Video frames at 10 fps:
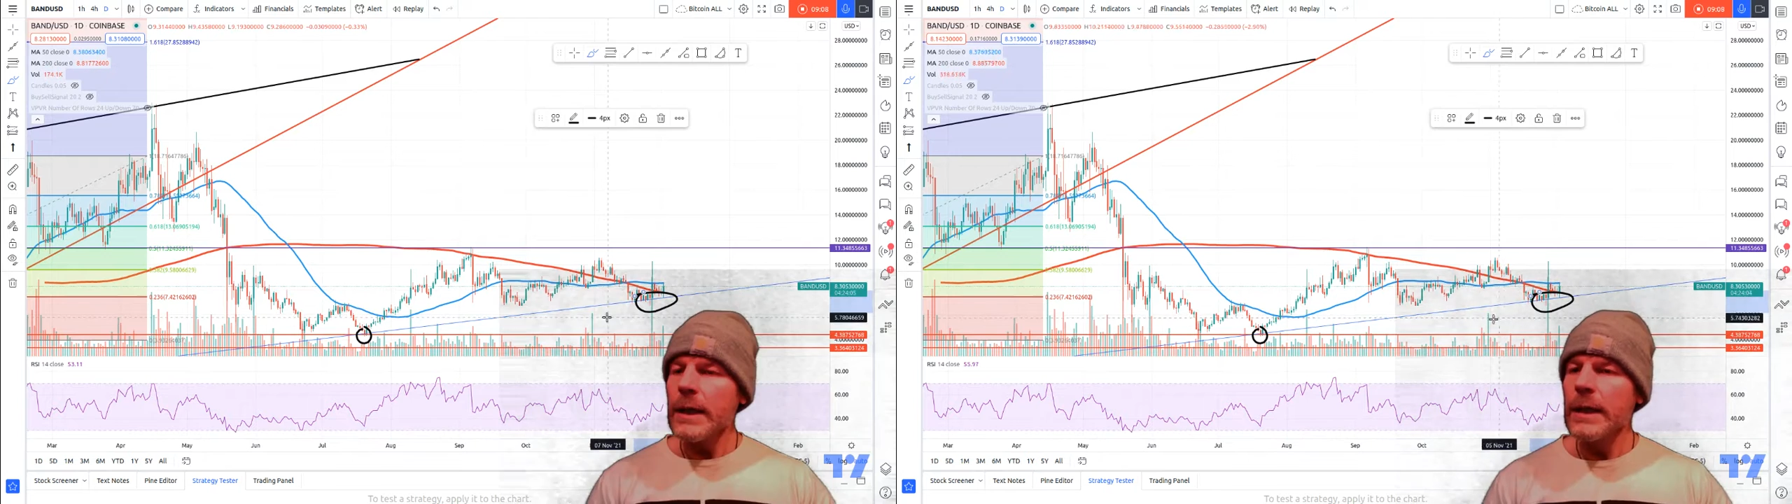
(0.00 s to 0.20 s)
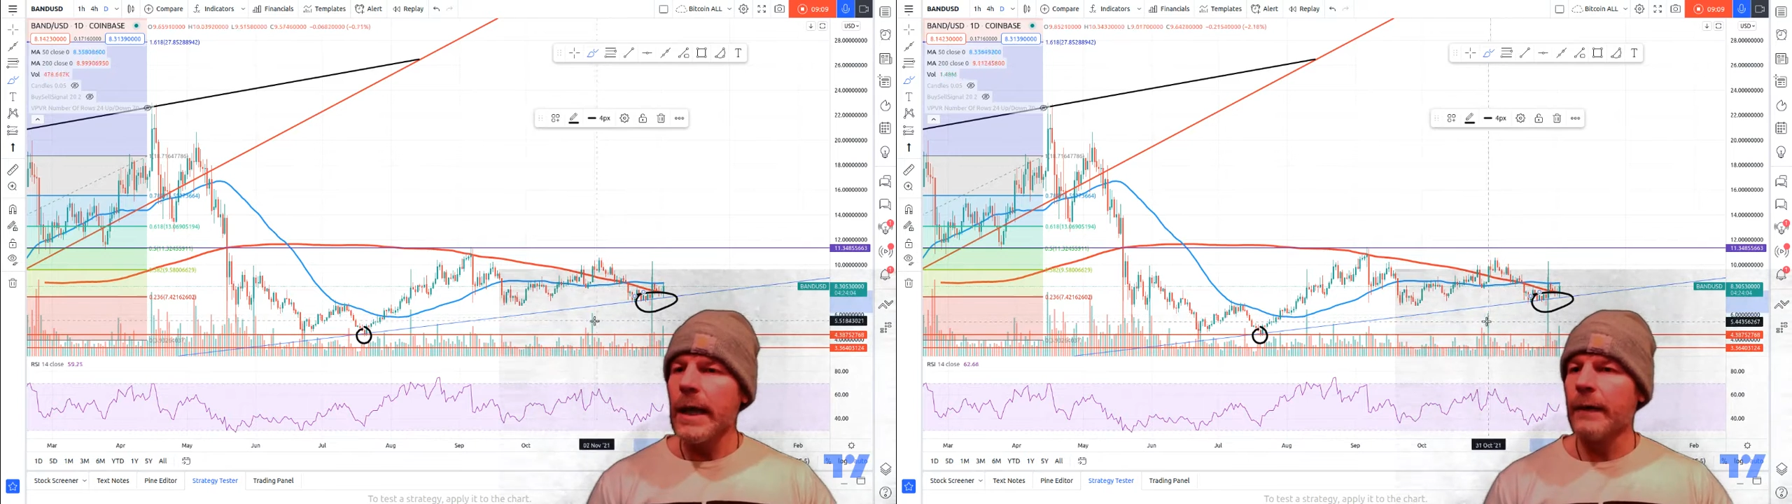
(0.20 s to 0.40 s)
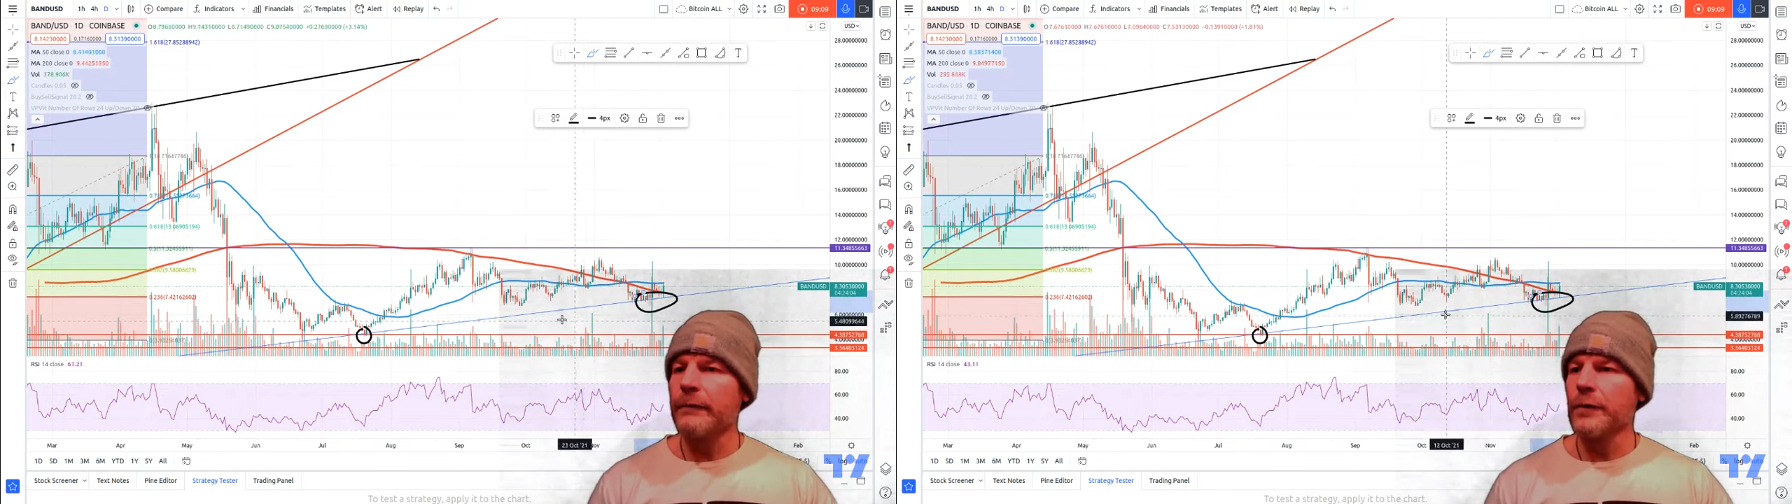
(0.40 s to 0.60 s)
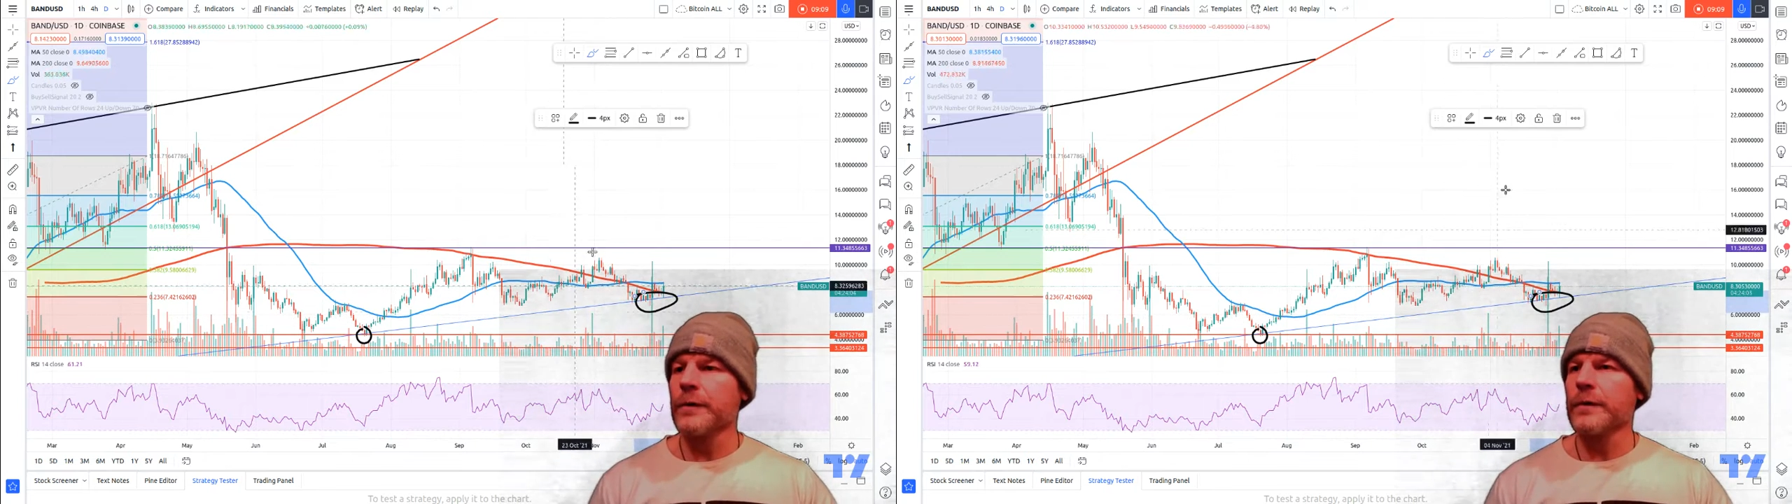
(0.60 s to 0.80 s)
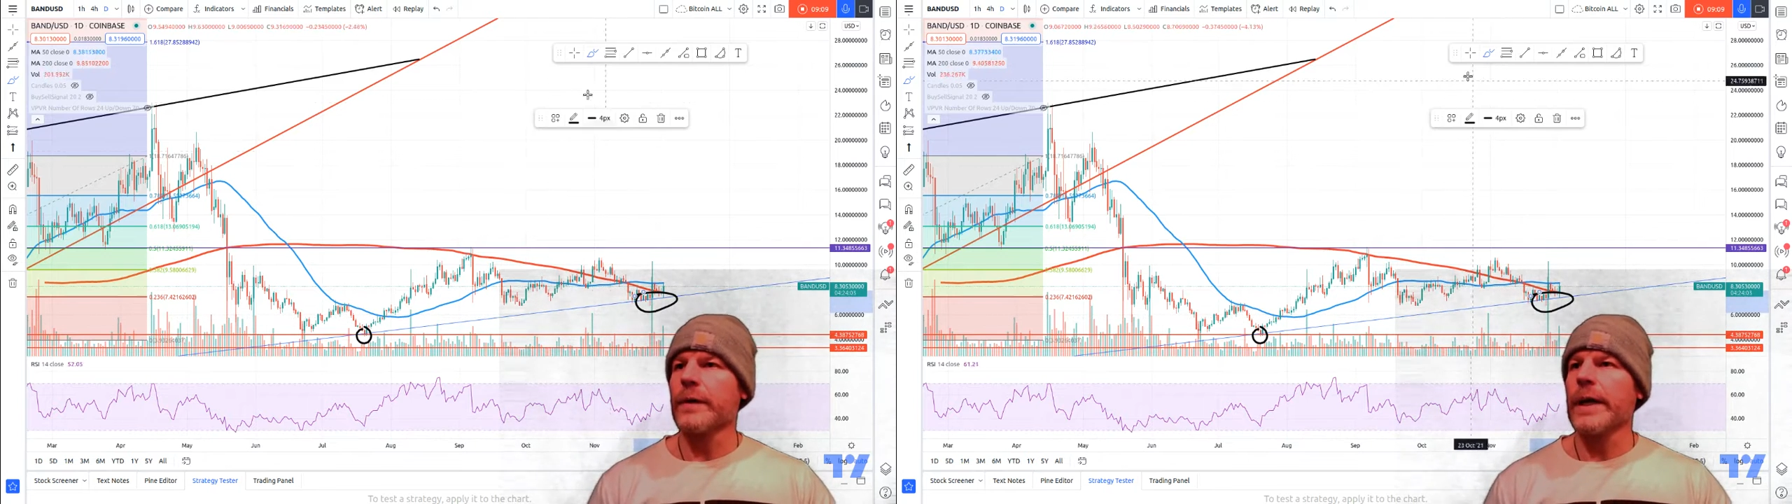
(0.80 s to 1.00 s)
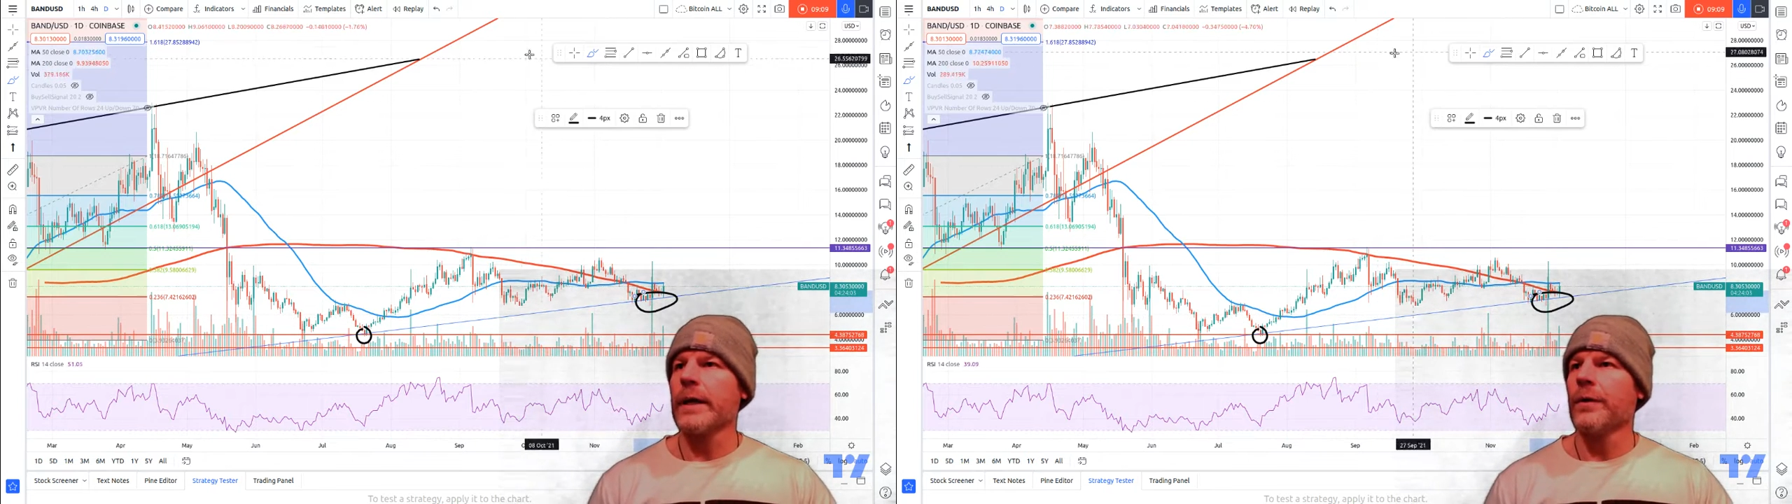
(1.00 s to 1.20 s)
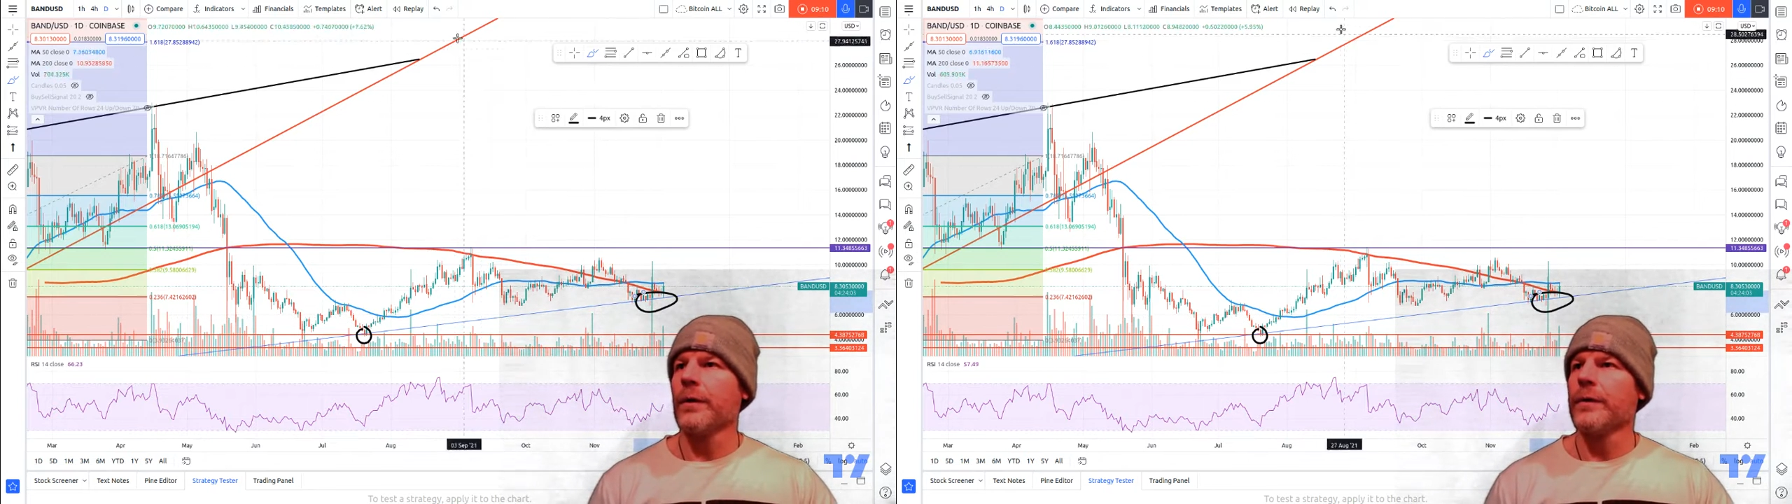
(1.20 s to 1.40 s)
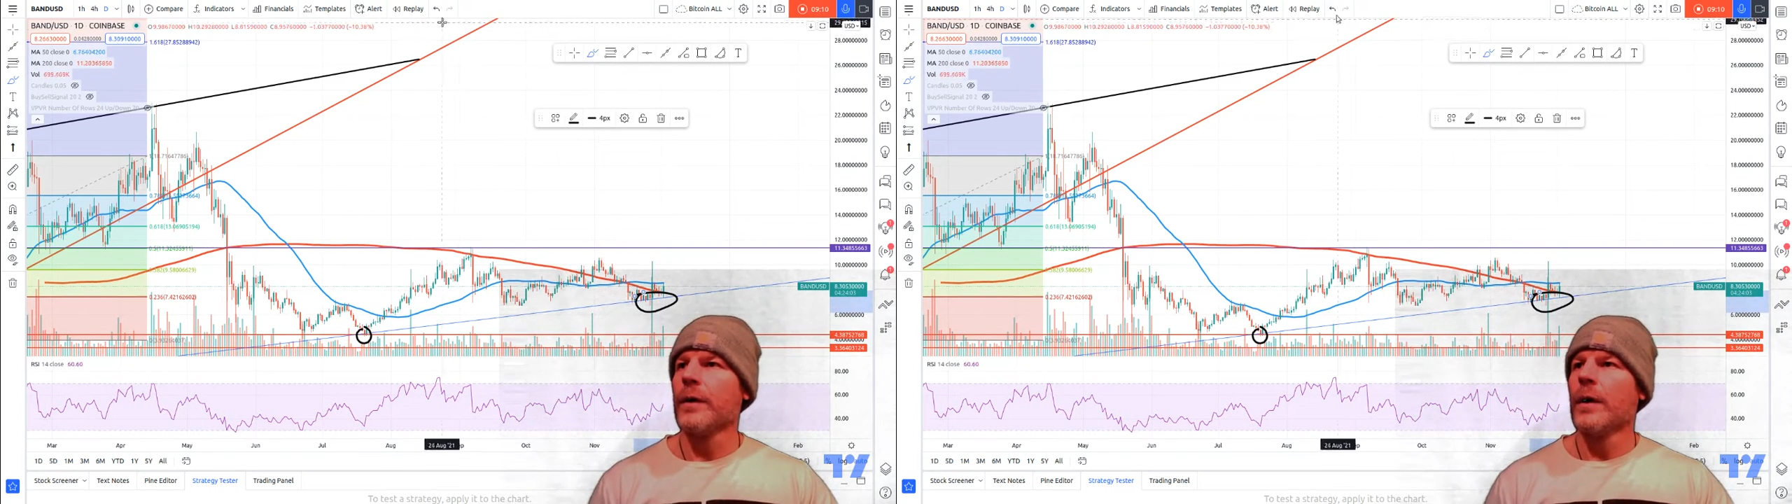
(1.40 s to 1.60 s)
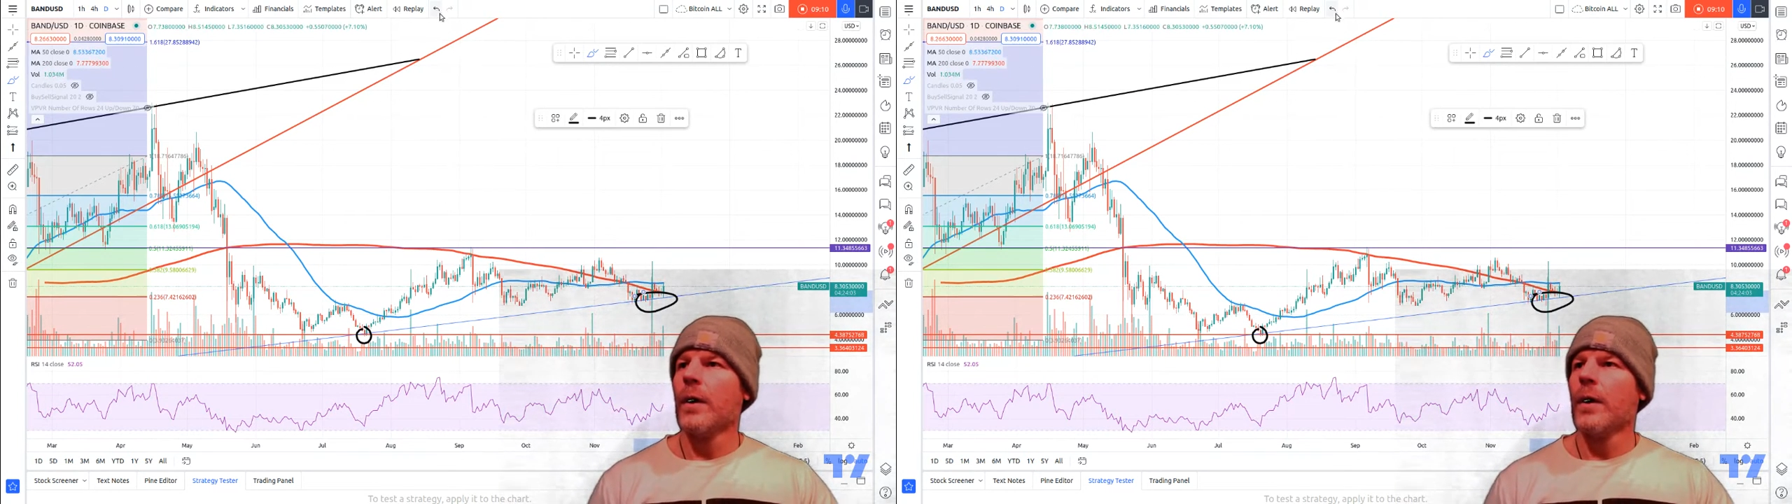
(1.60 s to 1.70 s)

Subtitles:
confluence of candles